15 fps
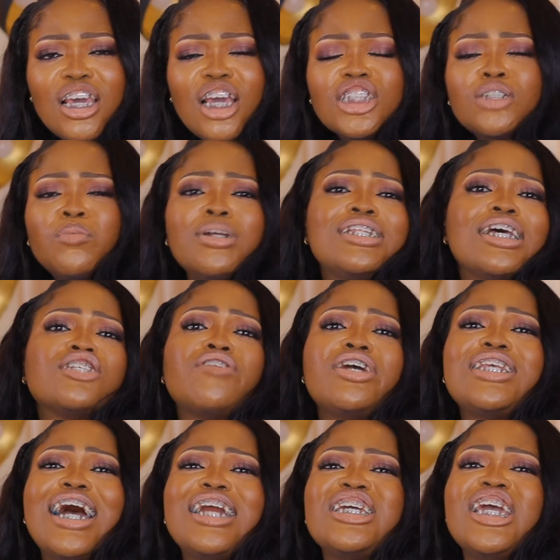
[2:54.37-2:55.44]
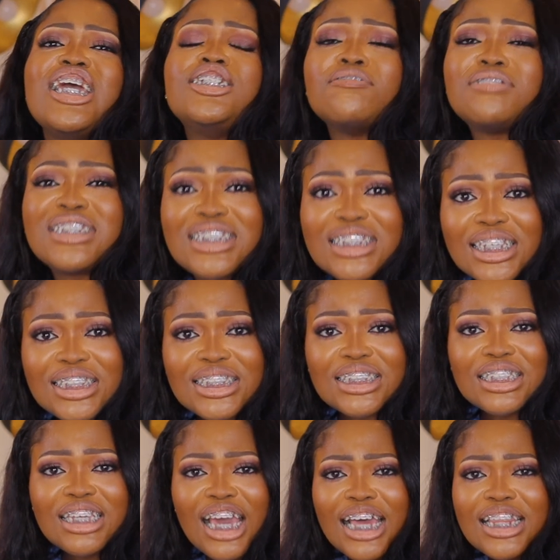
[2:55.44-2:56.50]
someone that's already at the age of
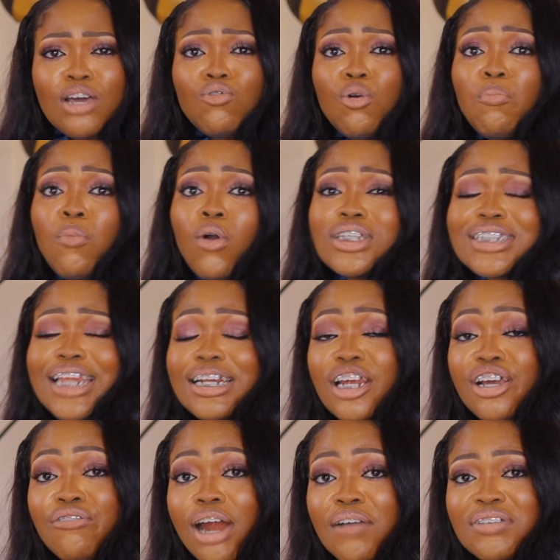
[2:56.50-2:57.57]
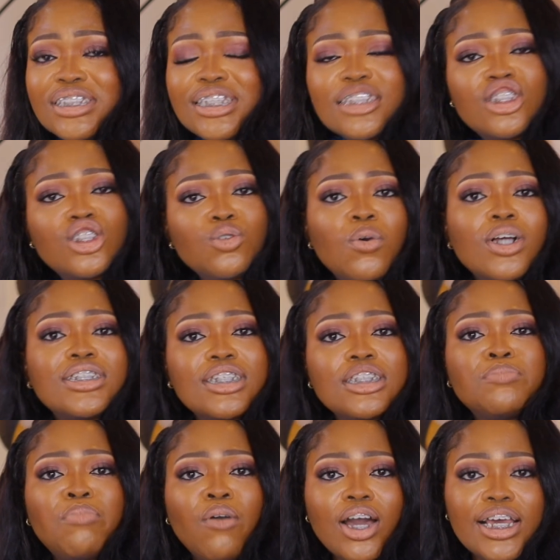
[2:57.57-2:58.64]
60, they will most likely gravitate towards this
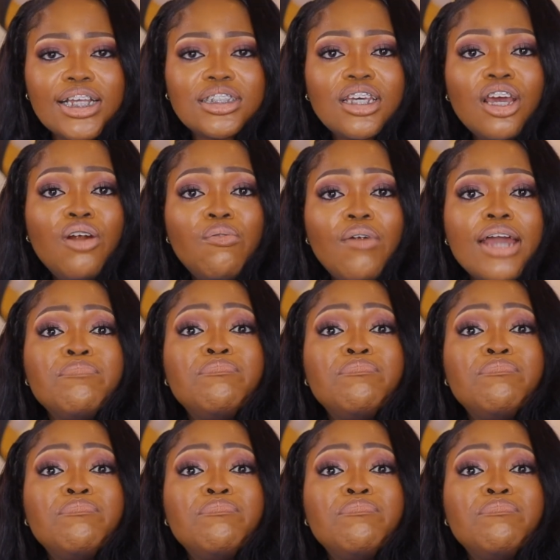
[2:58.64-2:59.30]
bucket, right?